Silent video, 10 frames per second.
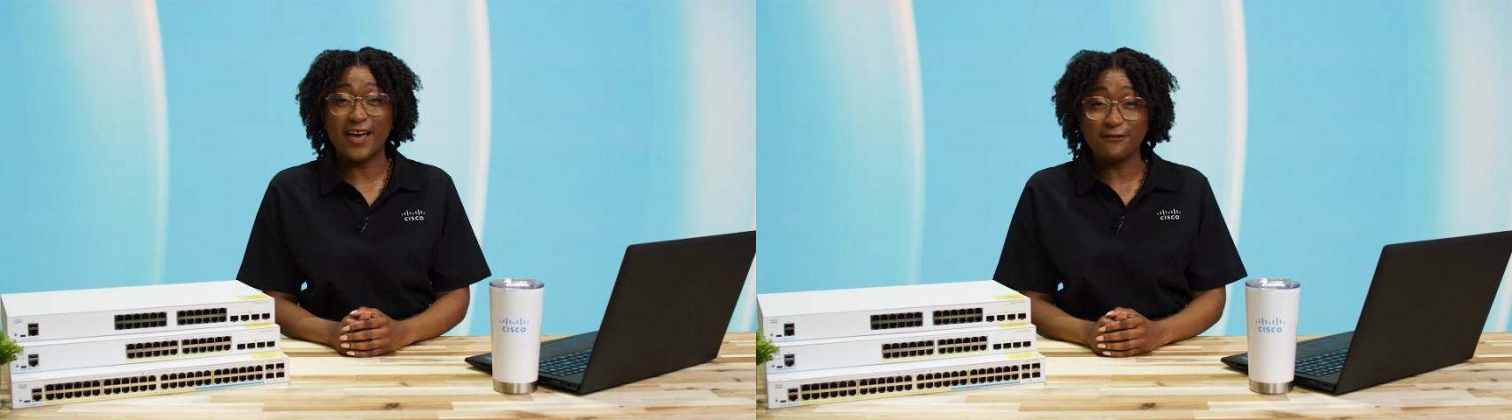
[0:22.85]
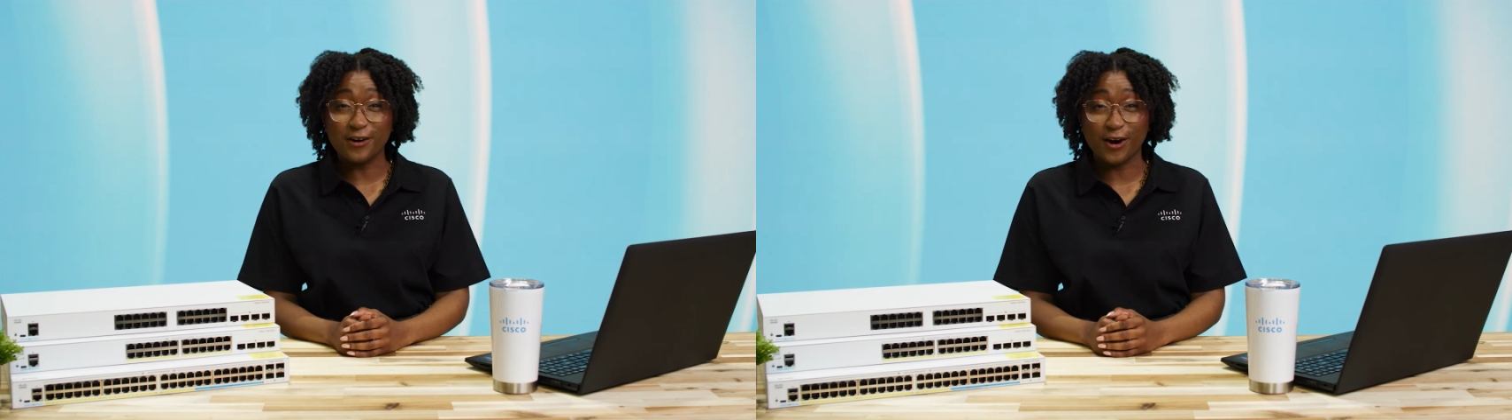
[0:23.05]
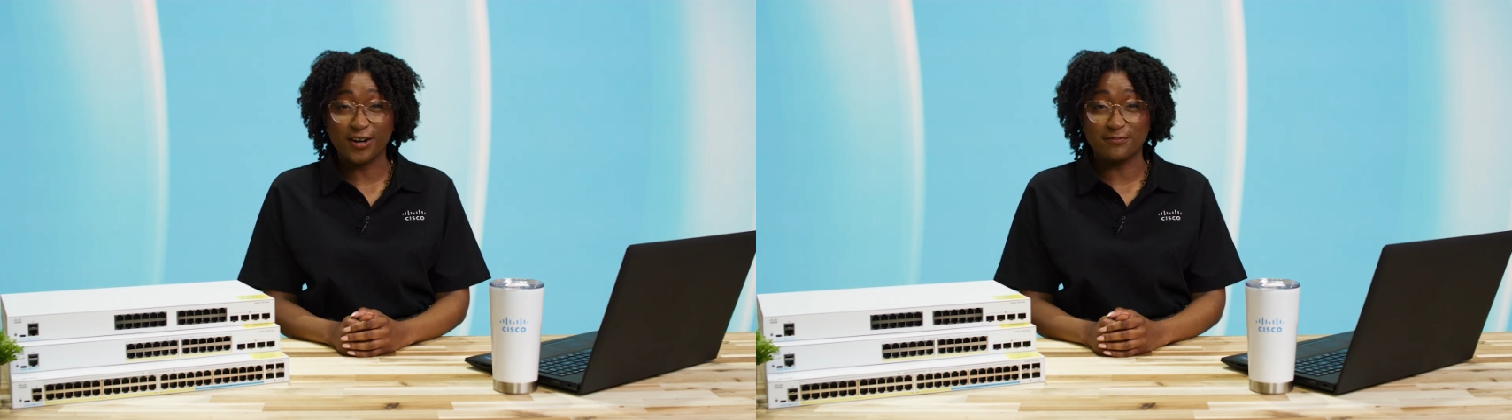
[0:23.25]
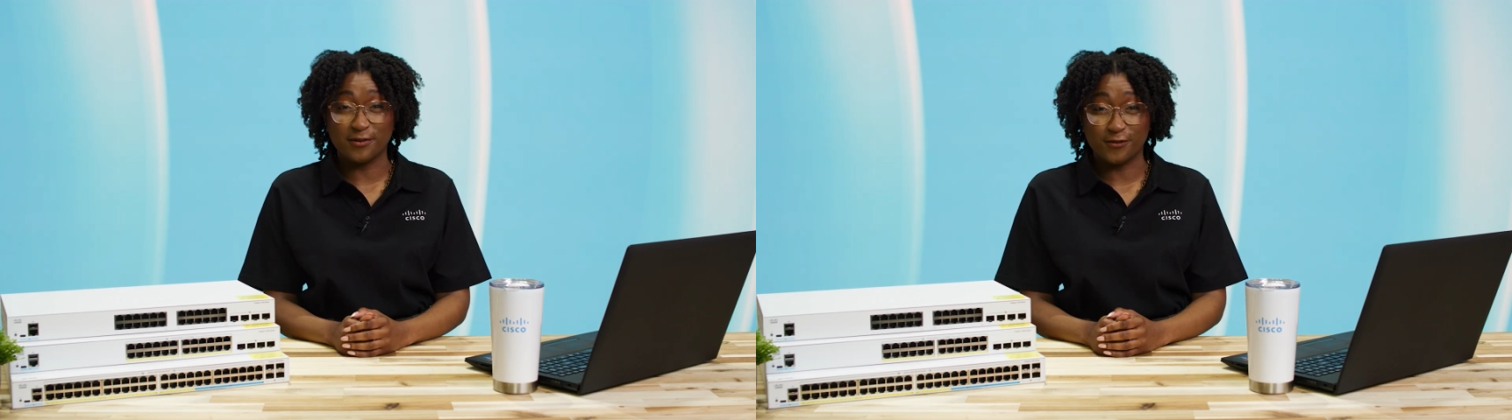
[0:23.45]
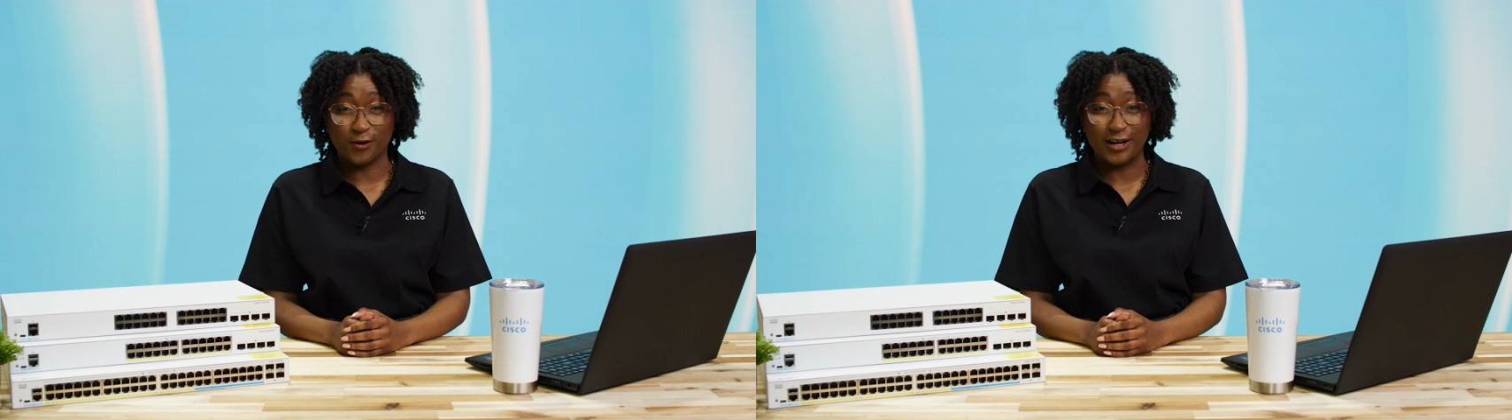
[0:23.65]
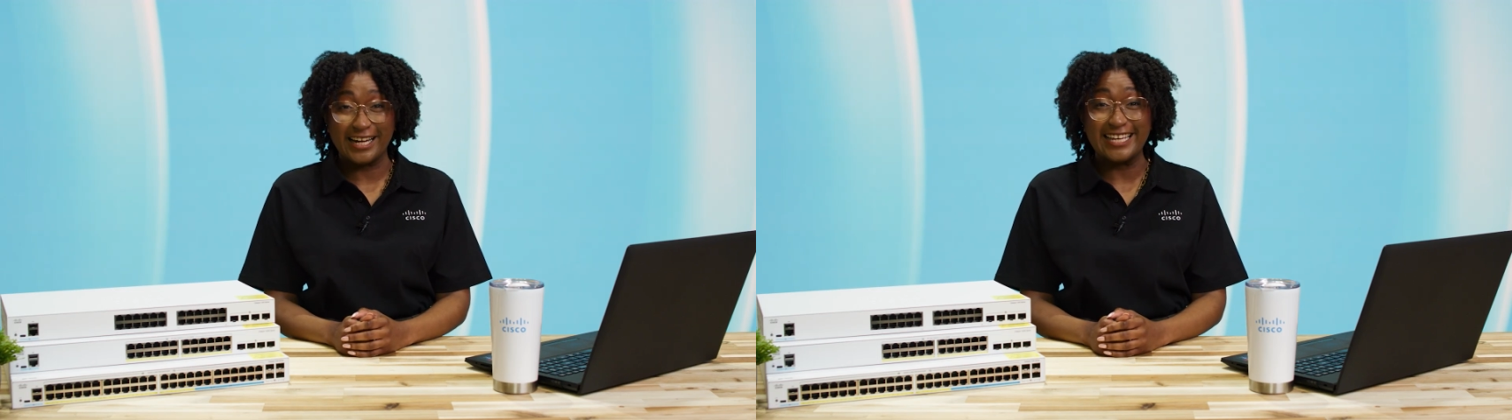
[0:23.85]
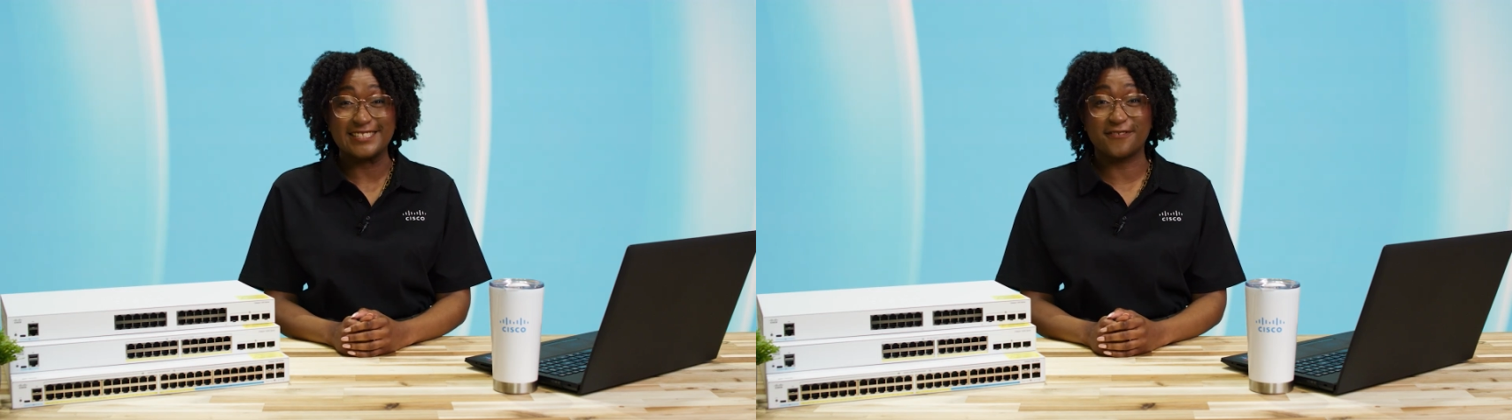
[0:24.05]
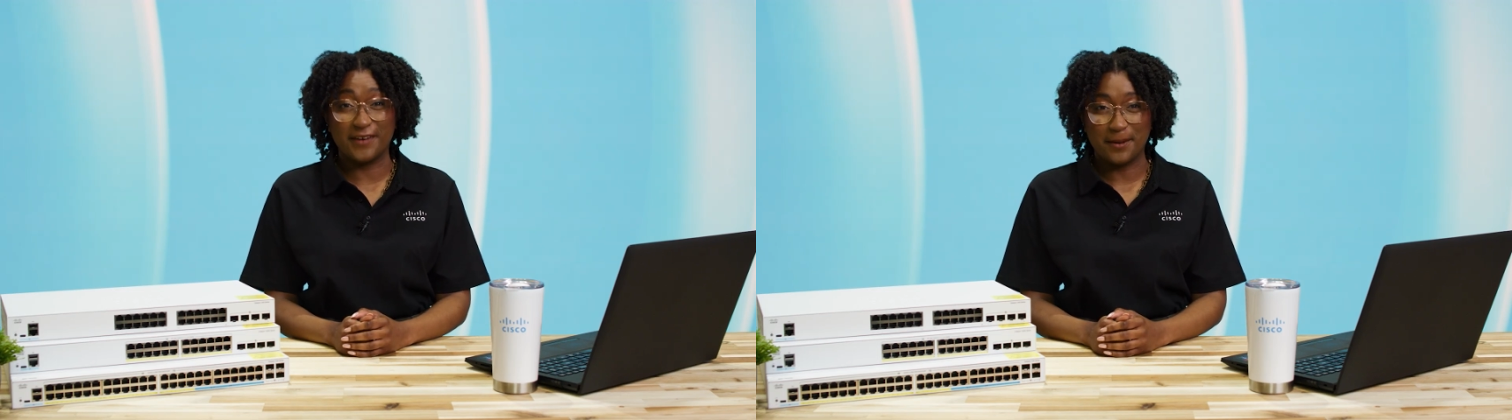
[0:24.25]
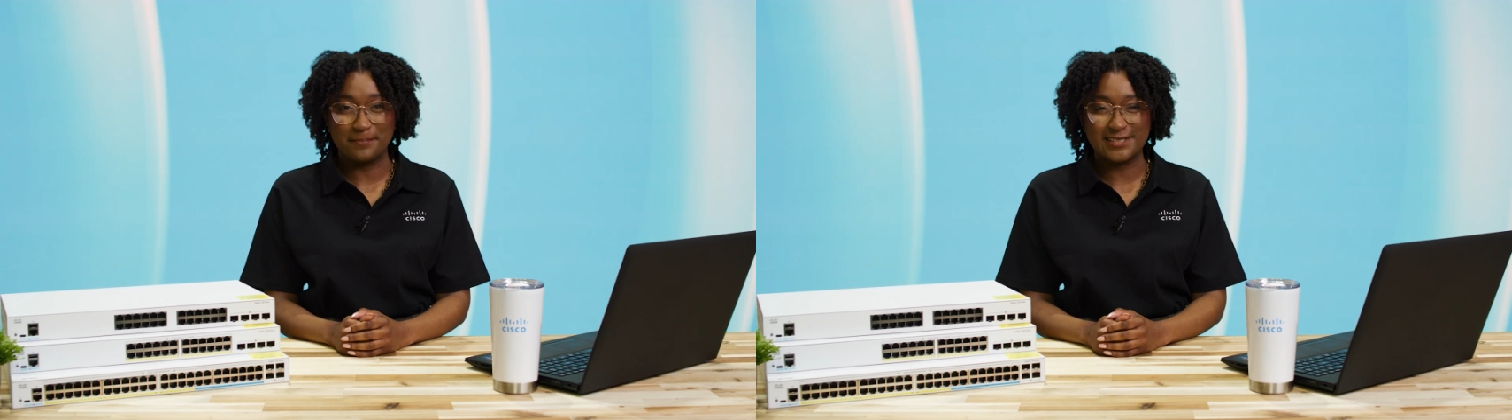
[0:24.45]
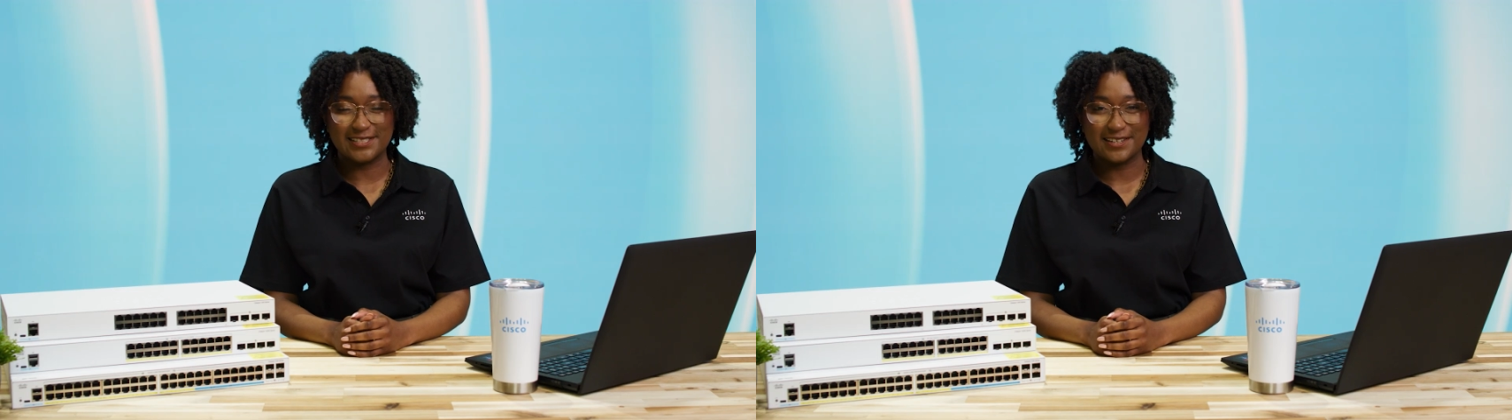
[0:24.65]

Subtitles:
ever heard of before is FIPS.